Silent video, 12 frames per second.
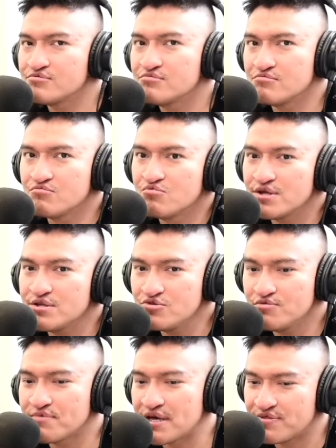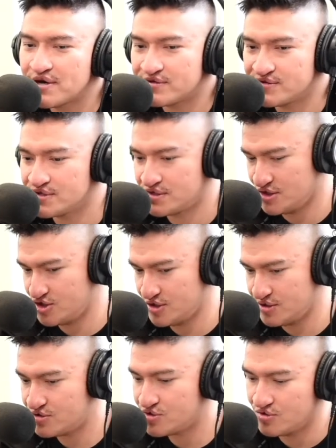when you made that
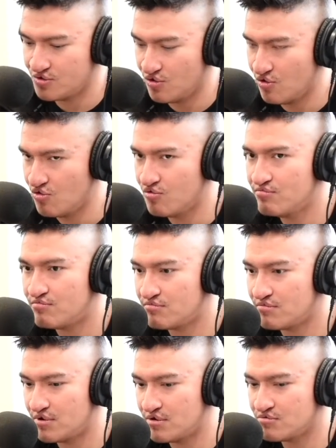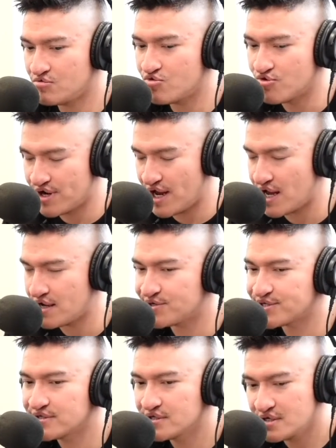decision to create
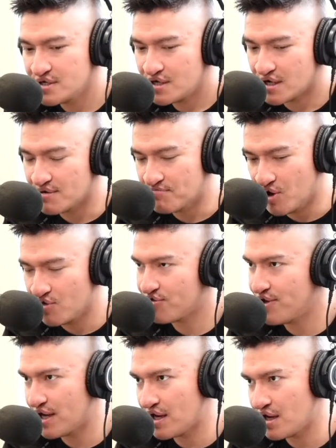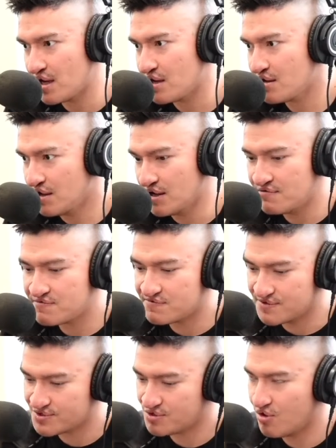both a
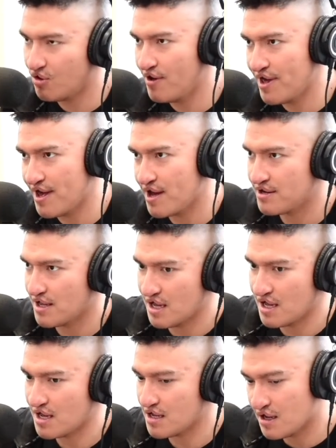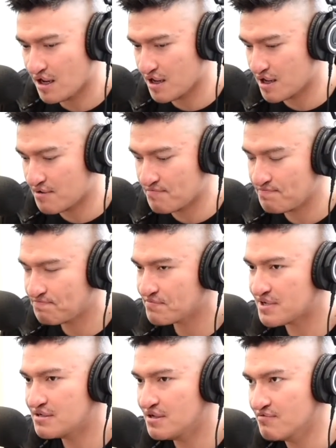physical and a
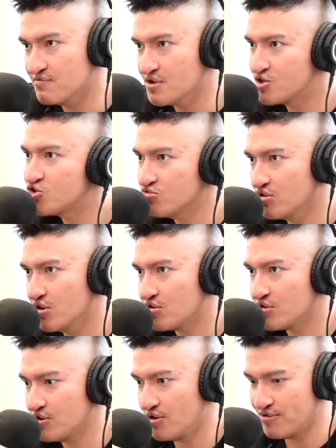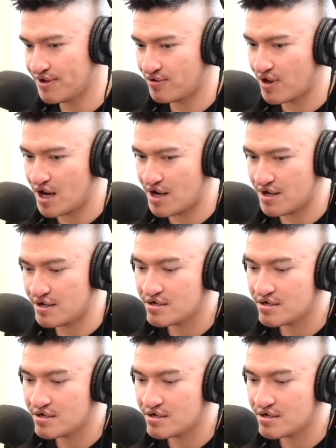virtual clothing line,